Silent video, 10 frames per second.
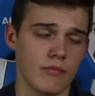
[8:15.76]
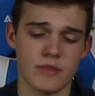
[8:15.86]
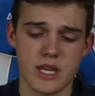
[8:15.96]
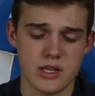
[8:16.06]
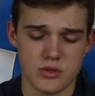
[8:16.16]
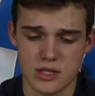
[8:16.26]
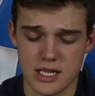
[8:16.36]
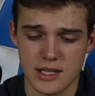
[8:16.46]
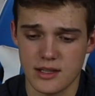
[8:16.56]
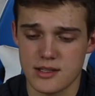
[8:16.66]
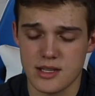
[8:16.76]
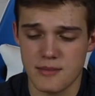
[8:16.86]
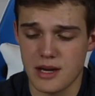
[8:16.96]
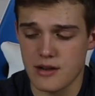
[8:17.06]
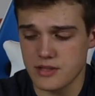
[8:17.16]
is ridiculous, the
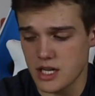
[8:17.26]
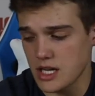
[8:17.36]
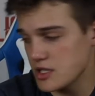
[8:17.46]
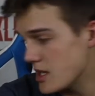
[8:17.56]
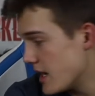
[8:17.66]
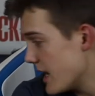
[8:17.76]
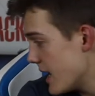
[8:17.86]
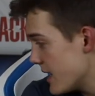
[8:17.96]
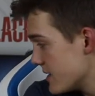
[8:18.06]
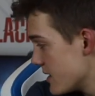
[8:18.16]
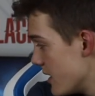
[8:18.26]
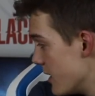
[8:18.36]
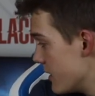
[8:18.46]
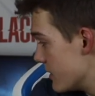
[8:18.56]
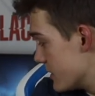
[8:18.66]
amount of change that it has,
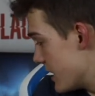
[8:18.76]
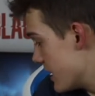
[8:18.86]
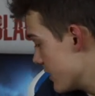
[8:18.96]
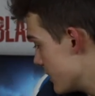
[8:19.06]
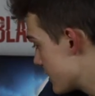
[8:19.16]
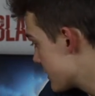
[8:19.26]
or that it looks